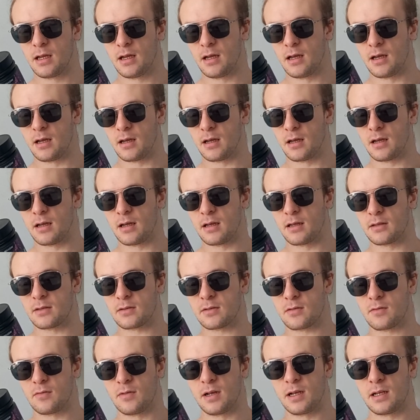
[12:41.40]

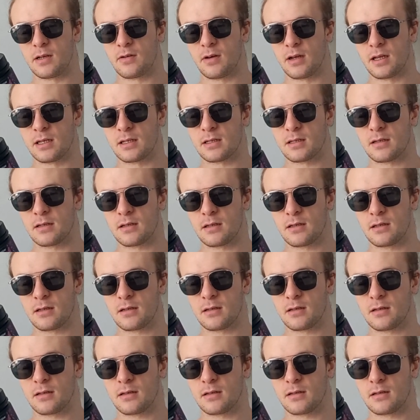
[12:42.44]
Really great.
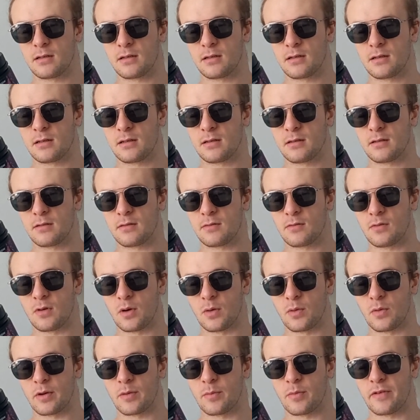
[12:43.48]
Well,
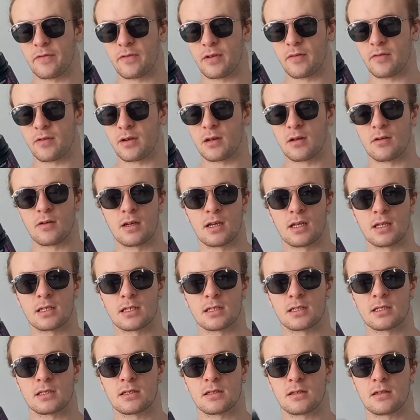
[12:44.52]
one of my favorite
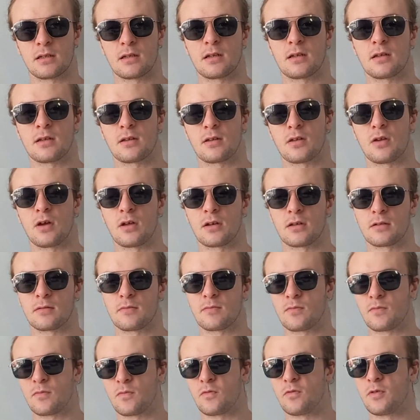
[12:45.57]
ingredients. Not
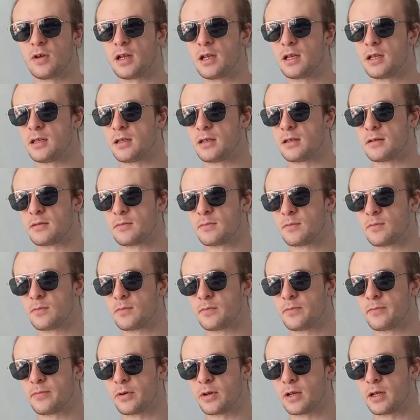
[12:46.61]
really
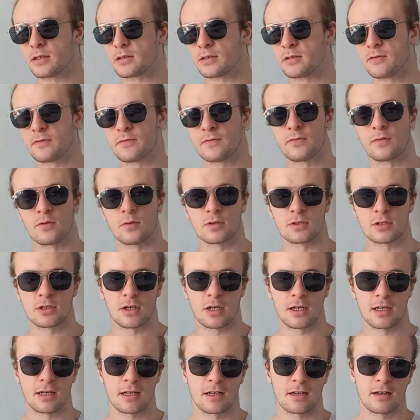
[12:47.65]
productive for
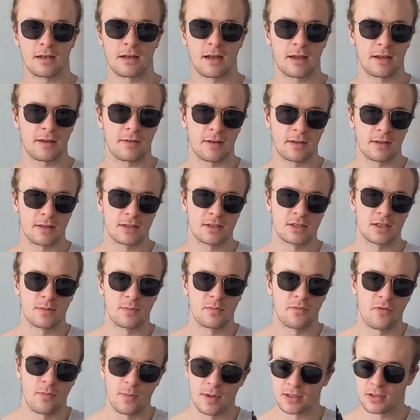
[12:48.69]
training like in the gym
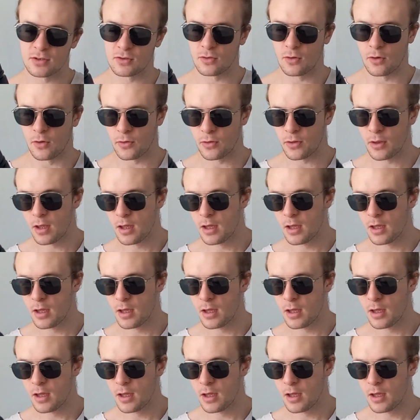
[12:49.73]
for muscle growth,